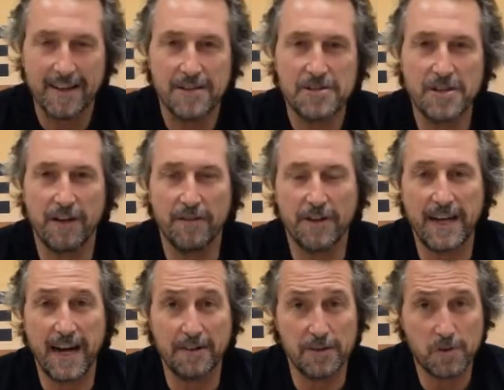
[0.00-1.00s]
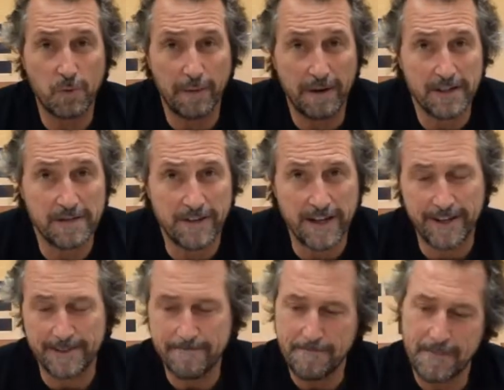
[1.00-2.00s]
So if I've got that 100 square metres of
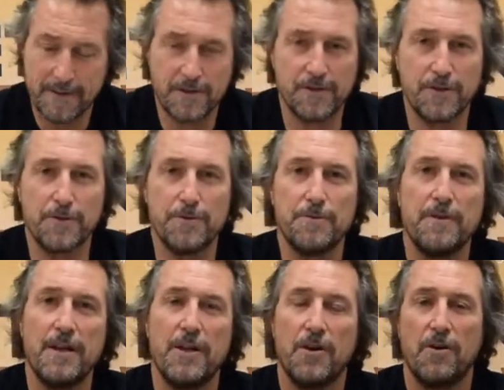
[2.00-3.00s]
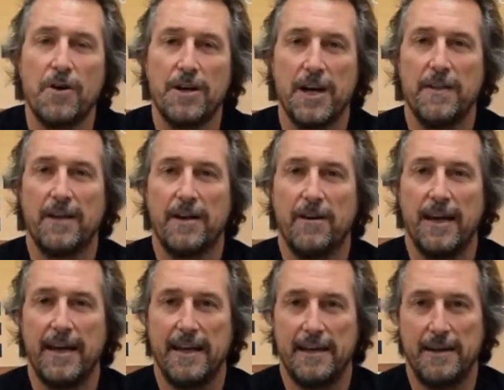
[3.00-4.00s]
area to do, I know that
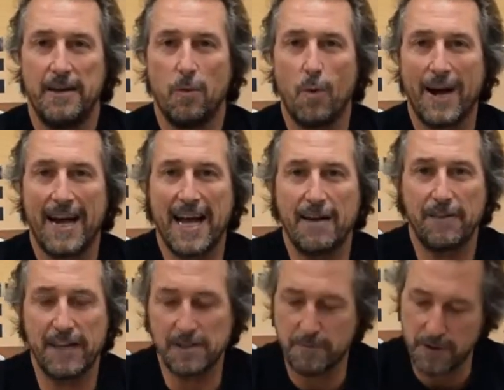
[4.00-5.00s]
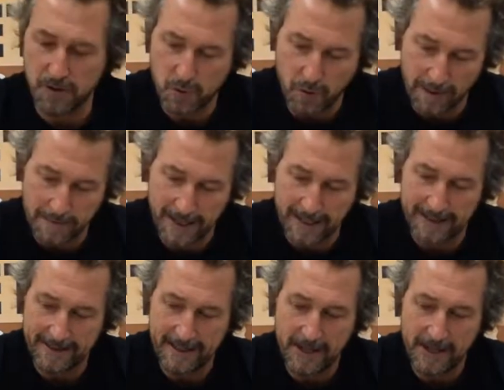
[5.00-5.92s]
1.5 litres per square metre,